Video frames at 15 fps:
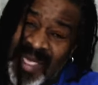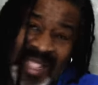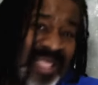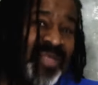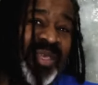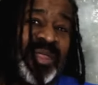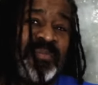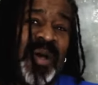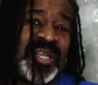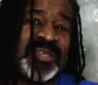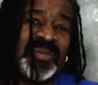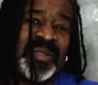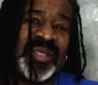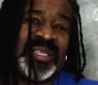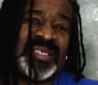anything's
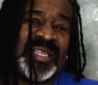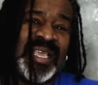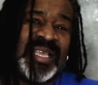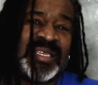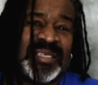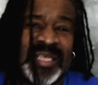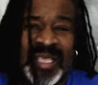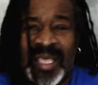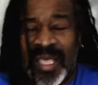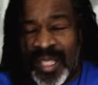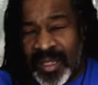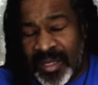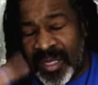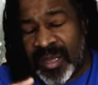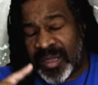possible these days.
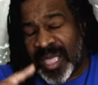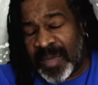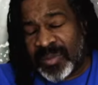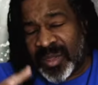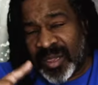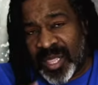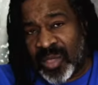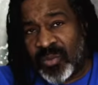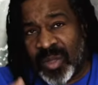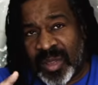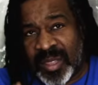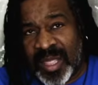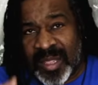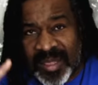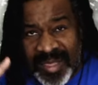These types of
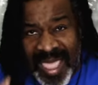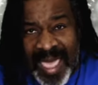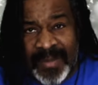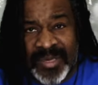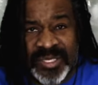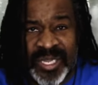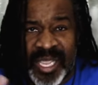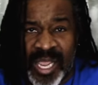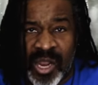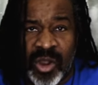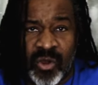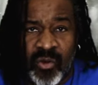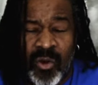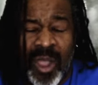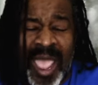liquids can damage the
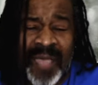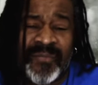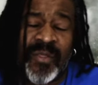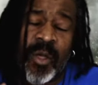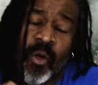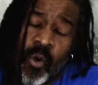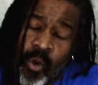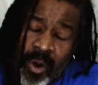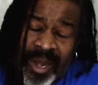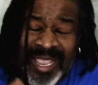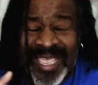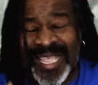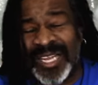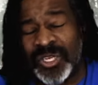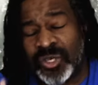aircraft or
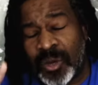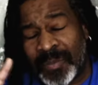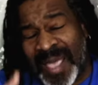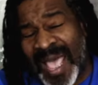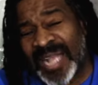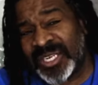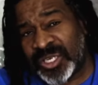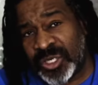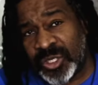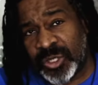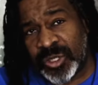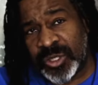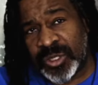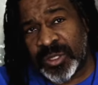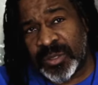injure
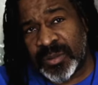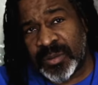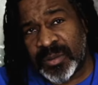passengers.